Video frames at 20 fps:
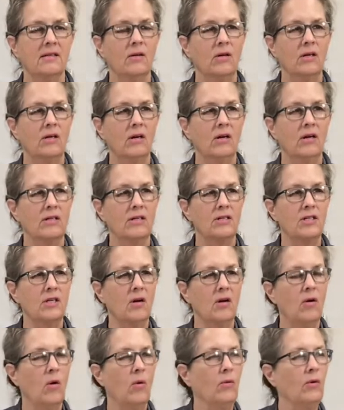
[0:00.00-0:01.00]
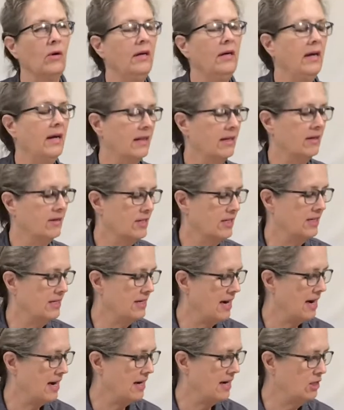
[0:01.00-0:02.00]
a
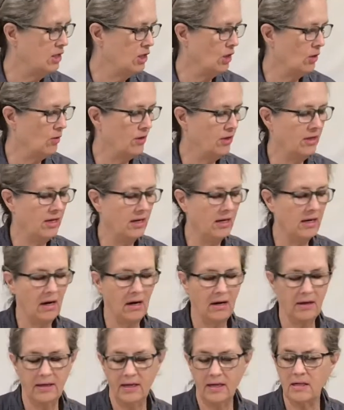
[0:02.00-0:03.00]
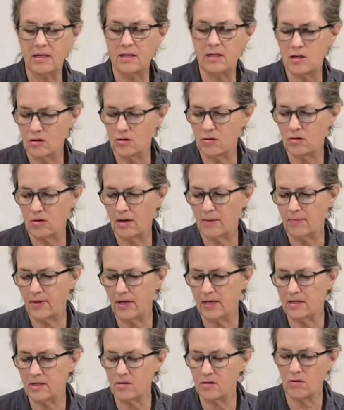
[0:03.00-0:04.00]
dad joke thing on Instagram.
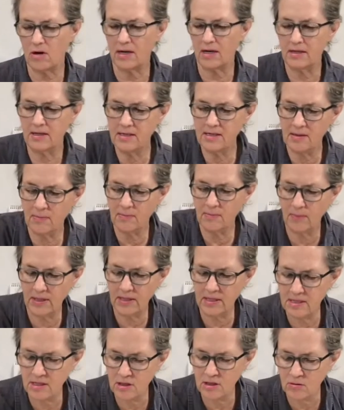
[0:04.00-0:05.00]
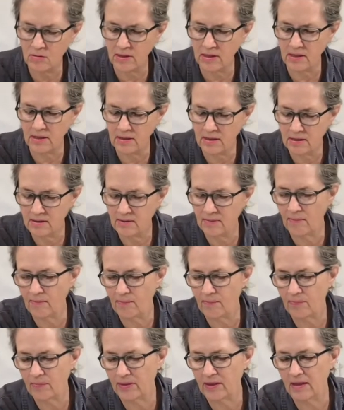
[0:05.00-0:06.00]
That's right. Somebody's doing,
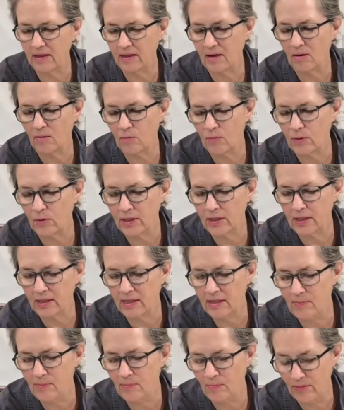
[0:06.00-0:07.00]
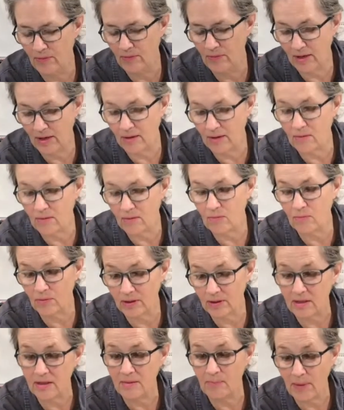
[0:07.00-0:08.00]
and they're really
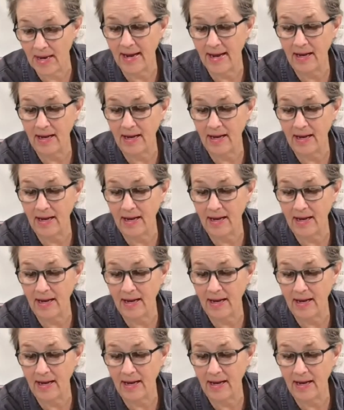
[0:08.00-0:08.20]
bad.